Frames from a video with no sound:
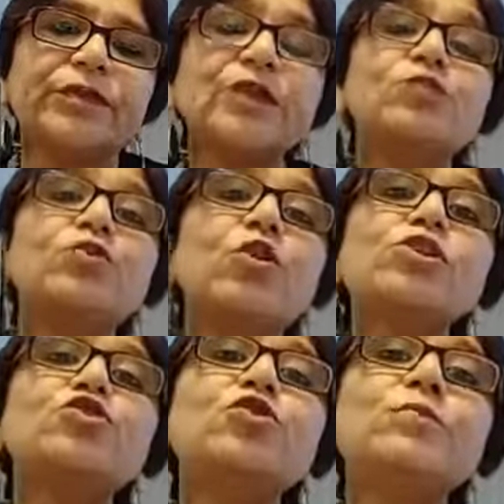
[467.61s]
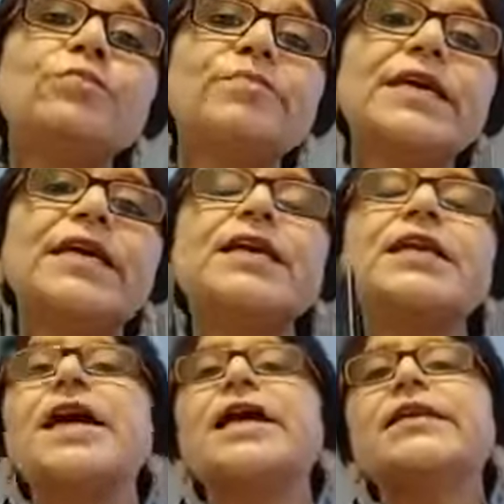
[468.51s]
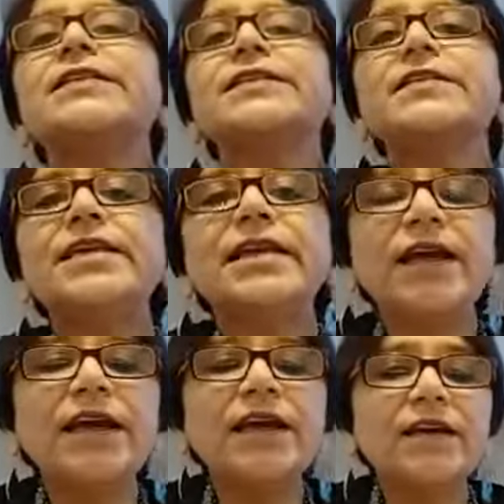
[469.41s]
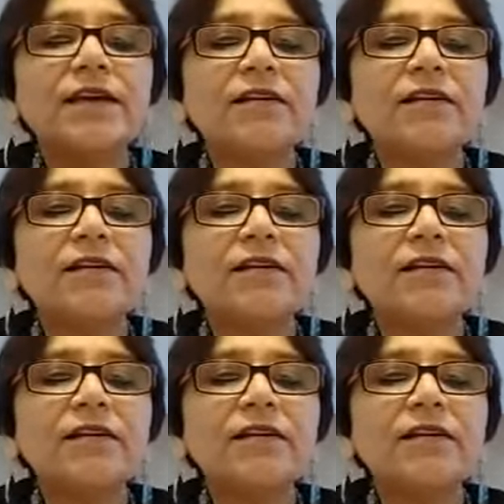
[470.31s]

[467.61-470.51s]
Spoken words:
It would also mean seeking,